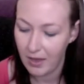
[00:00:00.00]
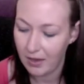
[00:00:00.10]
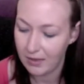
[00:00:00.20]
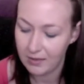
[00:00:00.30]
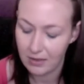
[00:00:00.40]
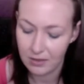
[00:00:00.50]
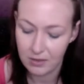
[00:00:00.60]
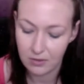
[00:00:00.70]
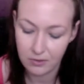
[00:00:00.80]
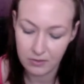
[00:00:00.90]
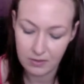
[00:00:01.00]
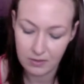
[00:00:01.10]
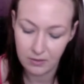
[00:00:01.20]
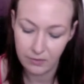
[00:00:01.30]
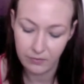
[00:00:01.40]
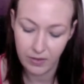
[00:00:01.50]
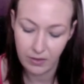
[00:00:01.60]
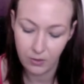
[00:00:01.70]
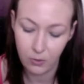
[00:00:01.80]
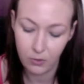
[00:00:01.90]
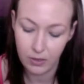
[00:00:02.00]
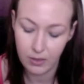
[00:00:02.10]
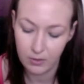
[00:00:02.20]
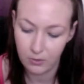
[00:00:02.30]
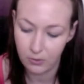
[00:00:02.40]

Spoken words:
and I tend to use this sort of in the corner